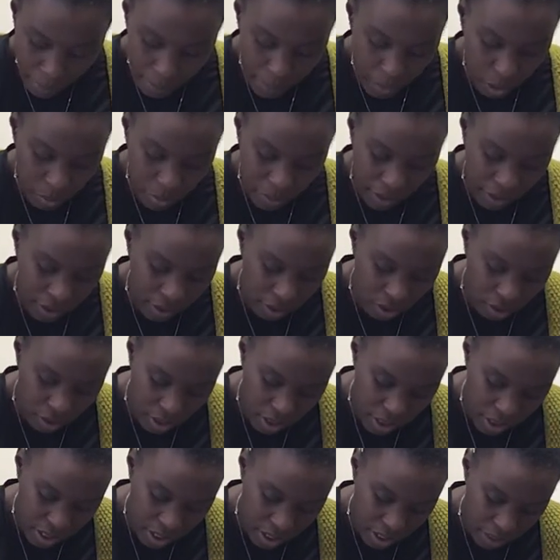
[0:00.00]
meal planning,
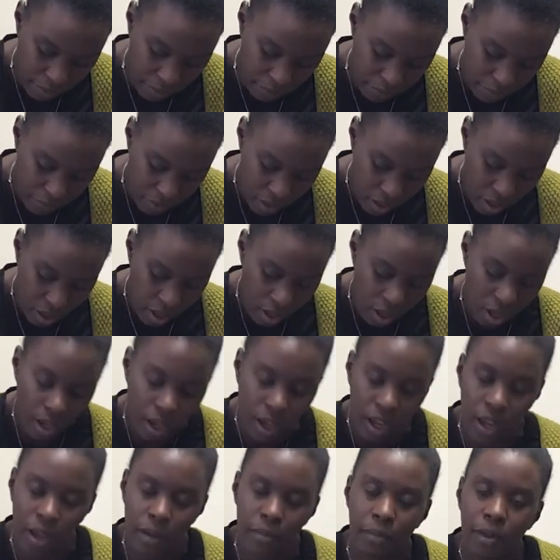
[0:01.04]
honestly.
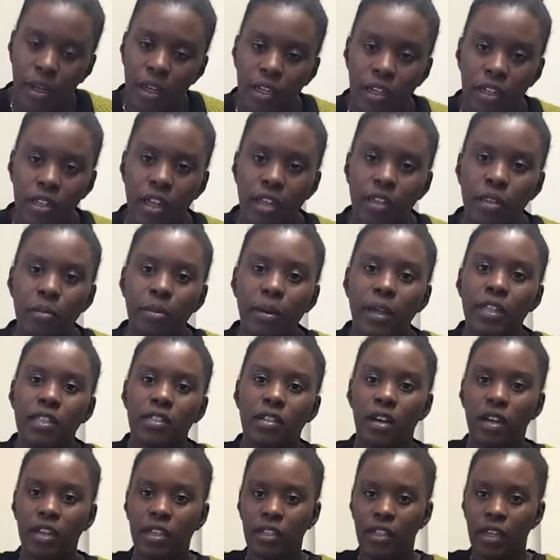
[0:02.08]
And another place
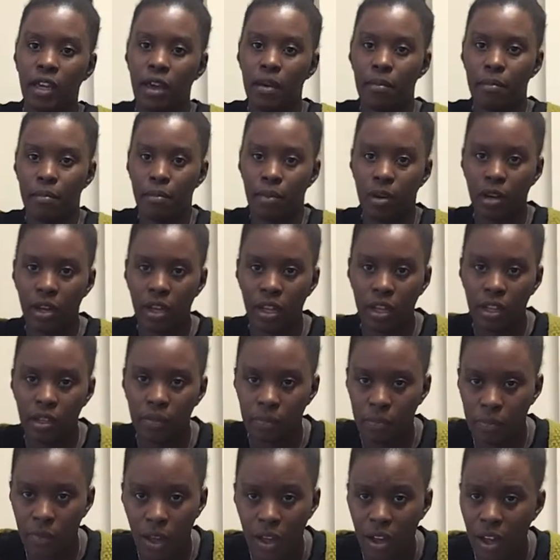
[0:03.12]
I get my,
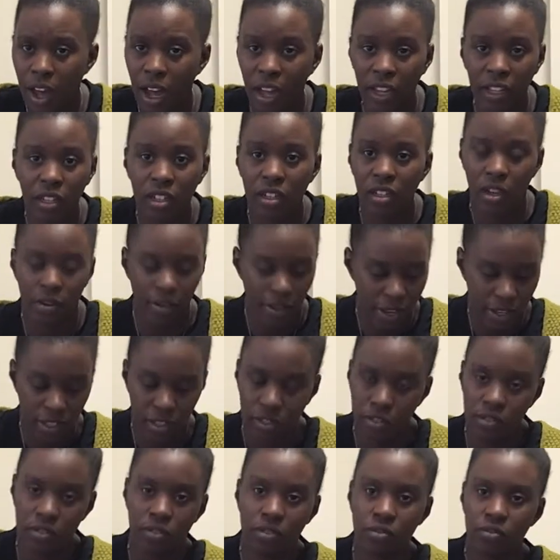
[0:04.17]
I can go ahead
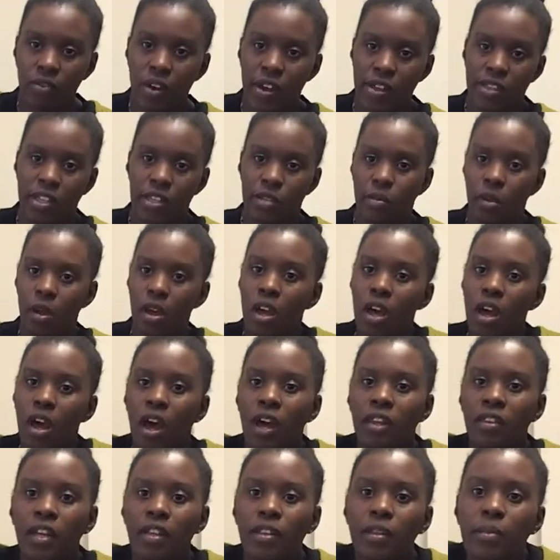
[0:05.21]
and write this, but
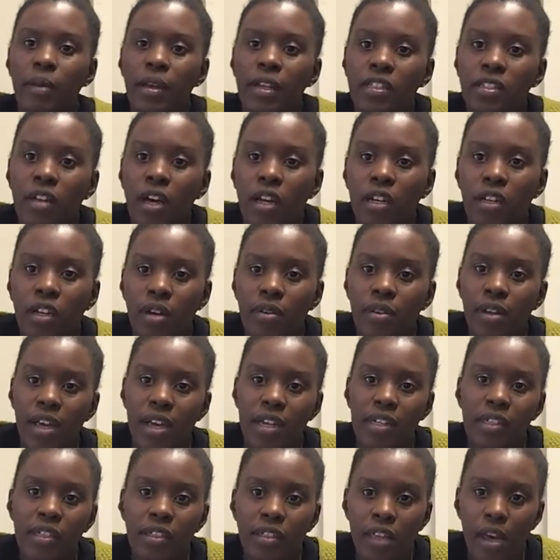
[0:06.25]
another place I go
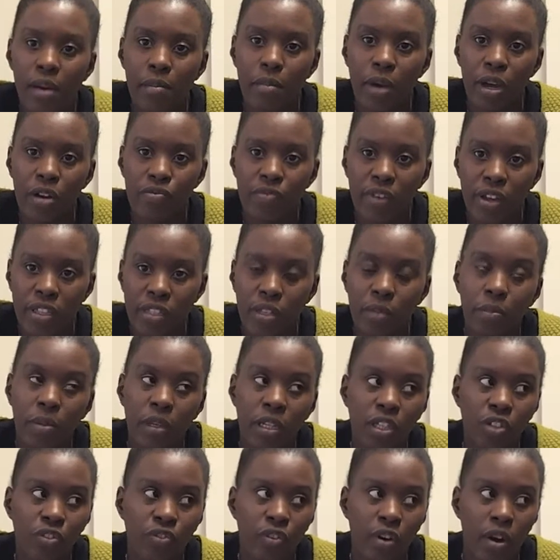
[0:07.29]
ahead and get my
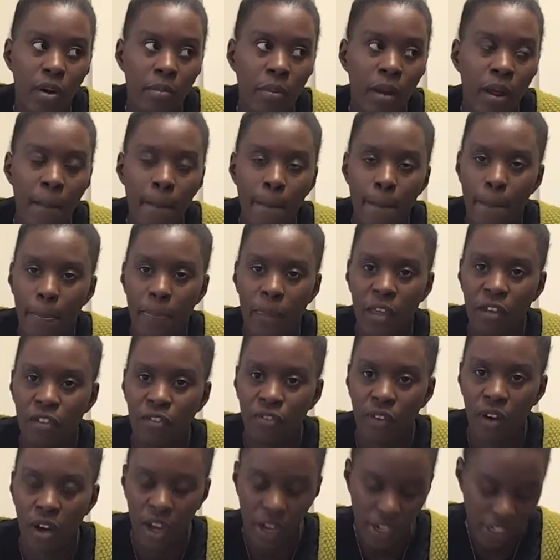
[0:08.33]
recipes from, if
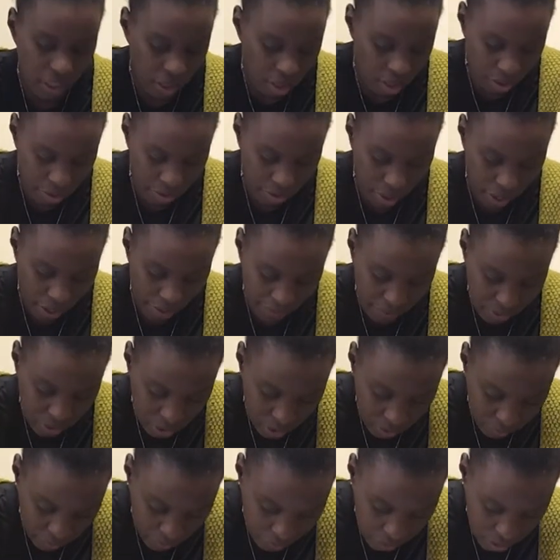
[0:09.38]
I know that I've got, for